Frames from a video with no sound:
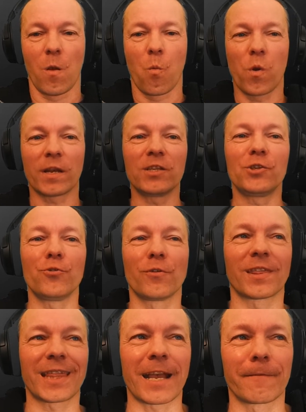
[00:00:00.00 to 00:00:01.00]
What are you
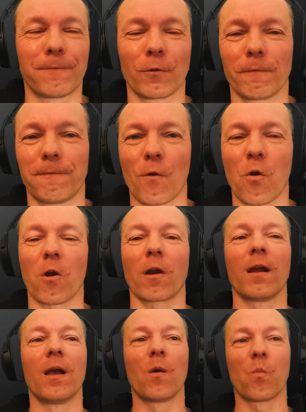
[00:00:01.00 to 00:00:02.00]
thankful for?
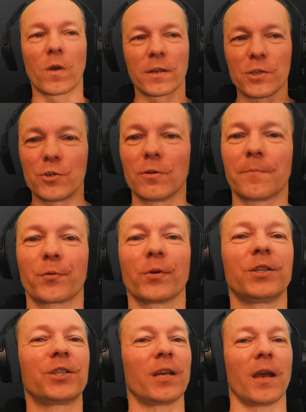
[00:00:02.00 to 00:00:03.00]
What do you
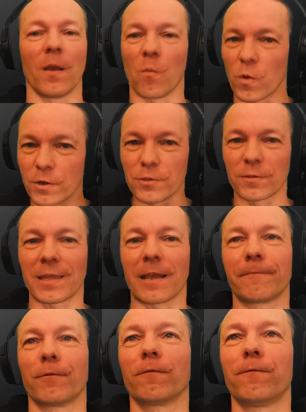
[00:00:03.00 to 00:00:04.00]
appreciate? What are you
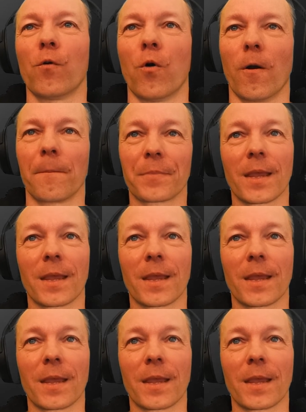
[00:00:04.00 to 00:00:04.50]
thankful for?